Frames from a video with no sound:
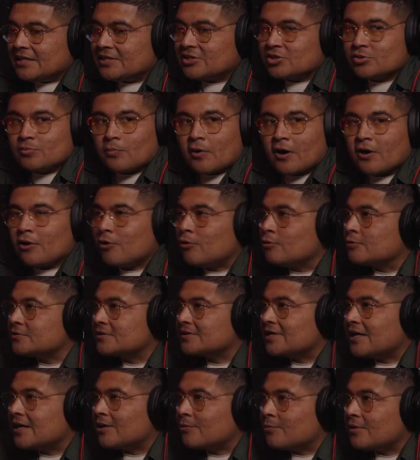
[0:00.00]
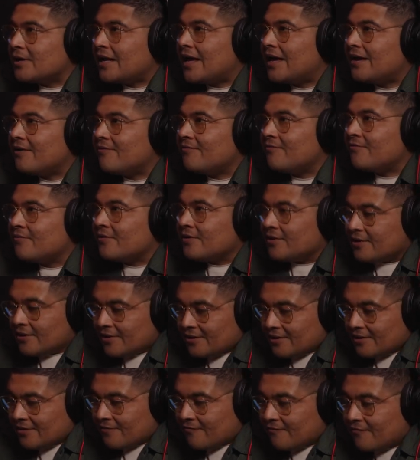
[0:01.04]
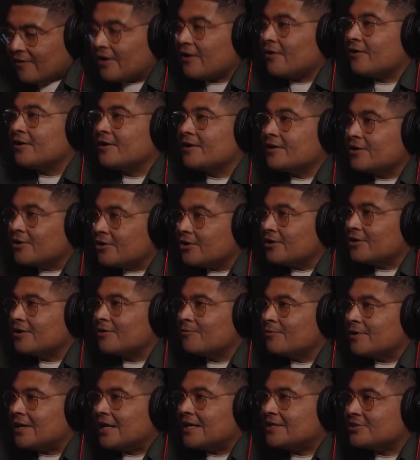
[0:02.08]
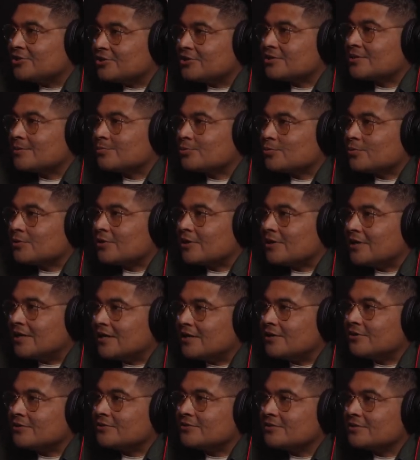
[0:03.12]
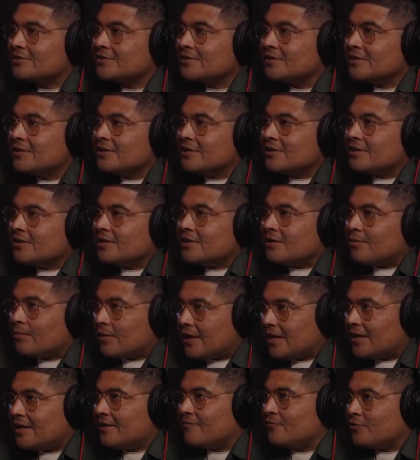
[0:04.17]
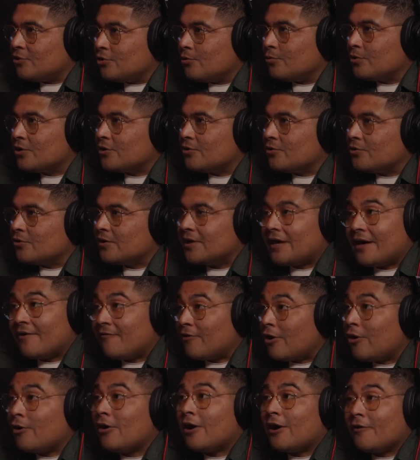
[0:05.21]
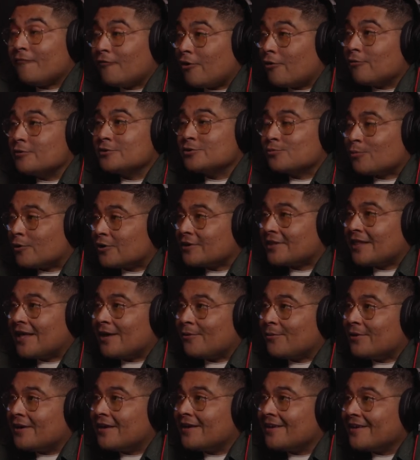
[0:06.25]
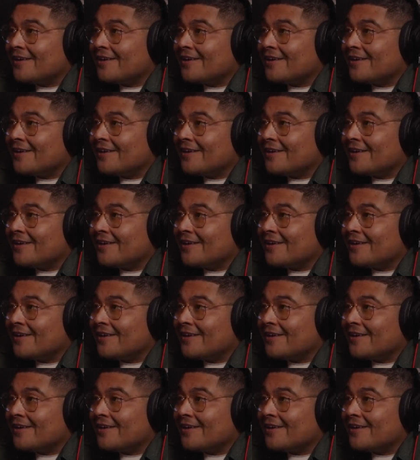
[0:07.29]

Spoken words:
smart wholesaler would have very good relationships with their lenders, right? If you knew what you were doing. I've always worked that way.